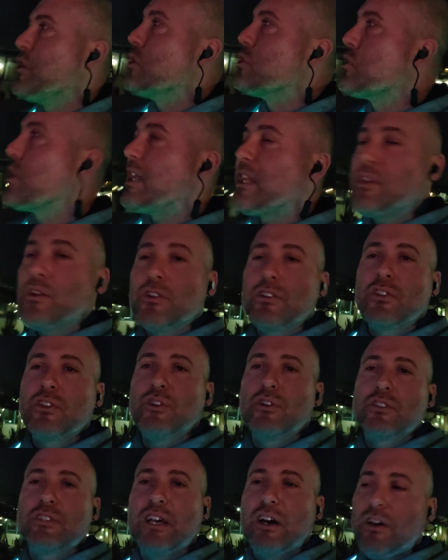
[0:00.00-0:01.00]
you're trying. You're
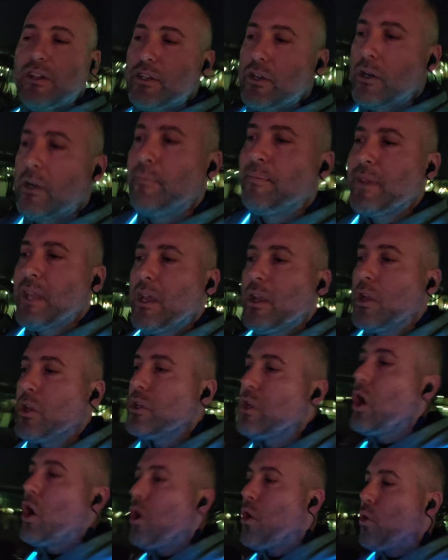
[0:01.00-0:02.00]
you're telling her,
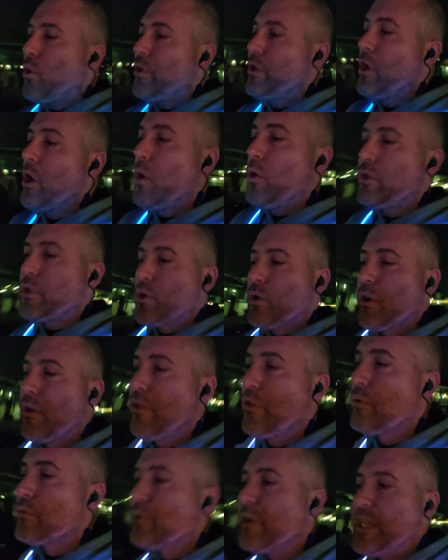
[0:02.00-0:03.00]
no, no, you're
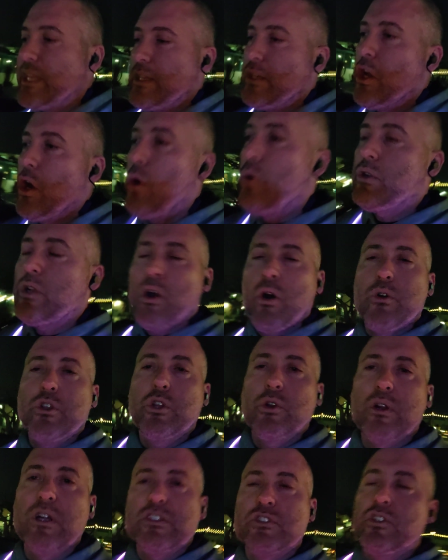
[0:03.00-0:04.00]
a three. No, no,
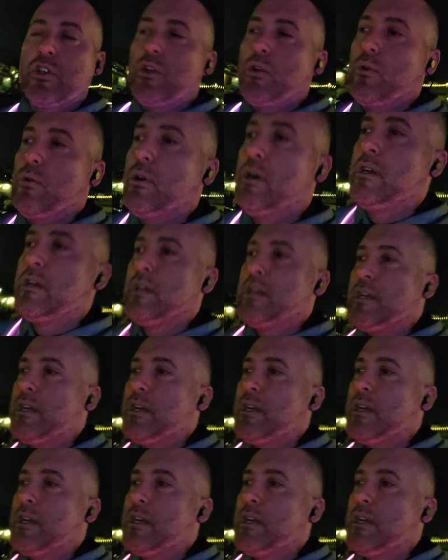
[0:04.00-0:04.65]
you're a two.